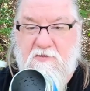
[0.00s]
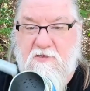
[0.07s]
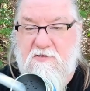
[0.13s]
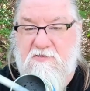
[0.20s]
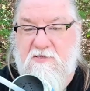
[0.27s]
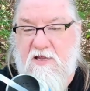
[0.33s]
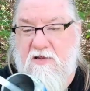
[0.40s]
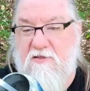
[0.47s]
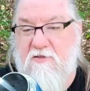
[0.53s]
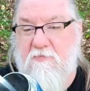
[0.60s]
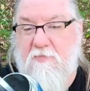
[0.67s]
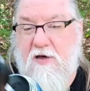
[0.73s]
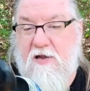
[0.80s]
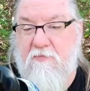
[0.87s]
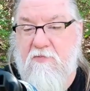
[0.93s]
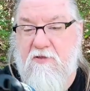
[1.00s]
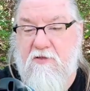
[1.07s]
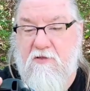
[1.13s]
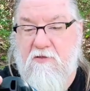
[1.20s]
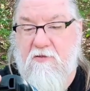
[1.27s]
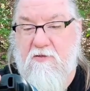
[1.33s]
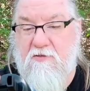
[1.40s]
goes down to the bottom of
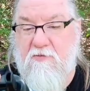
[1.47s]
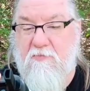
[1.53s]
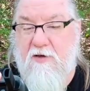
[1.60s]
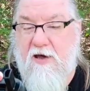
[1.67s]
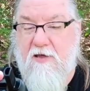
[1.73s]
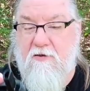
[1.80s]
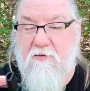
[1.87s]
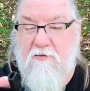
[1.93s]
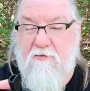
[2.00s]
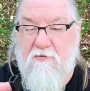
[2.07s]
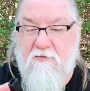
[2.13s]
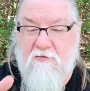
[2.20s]
the bottle.